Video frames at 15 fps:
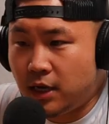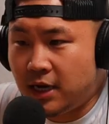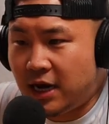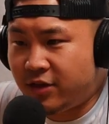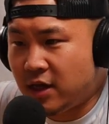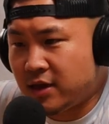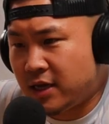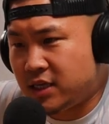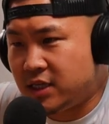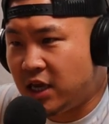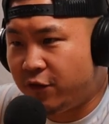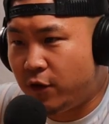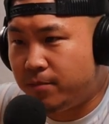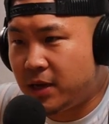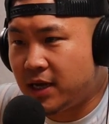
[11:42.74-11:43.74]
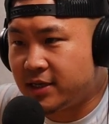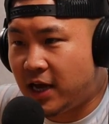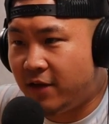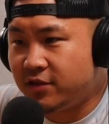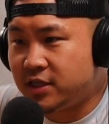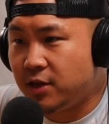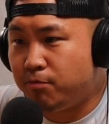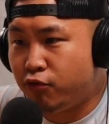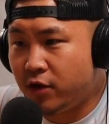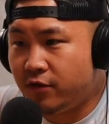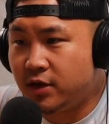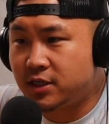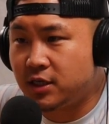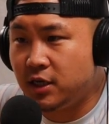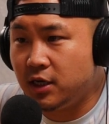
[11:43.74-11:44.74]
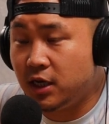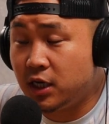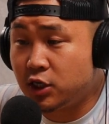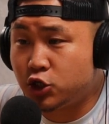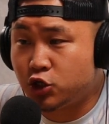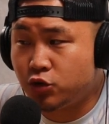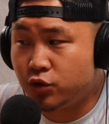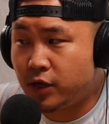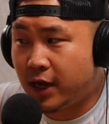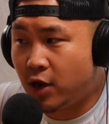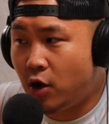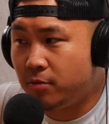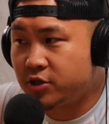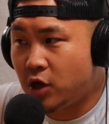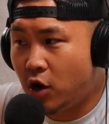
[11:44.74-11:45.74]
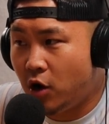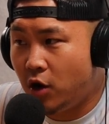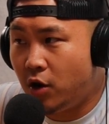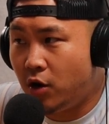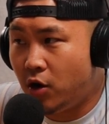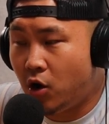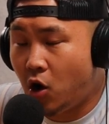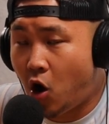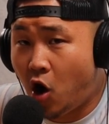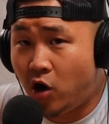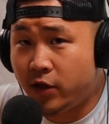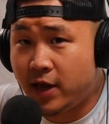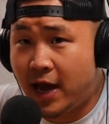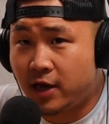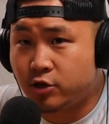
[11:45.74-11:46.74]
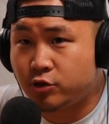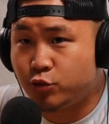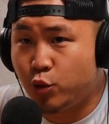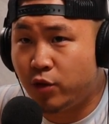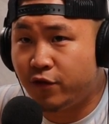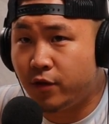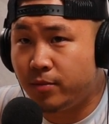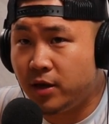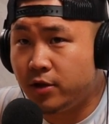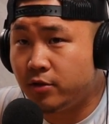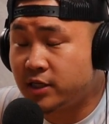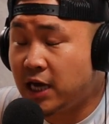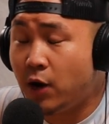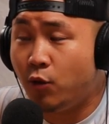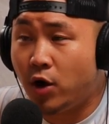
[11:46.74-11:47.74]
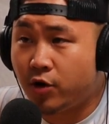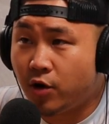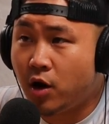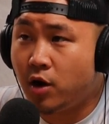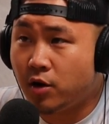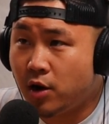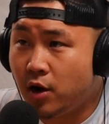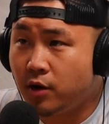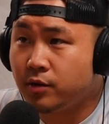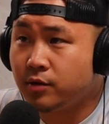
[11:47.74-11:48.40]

And I think that's different because obviously previously it is true, like almost all the actors were from either Taiwan or Hong Kong.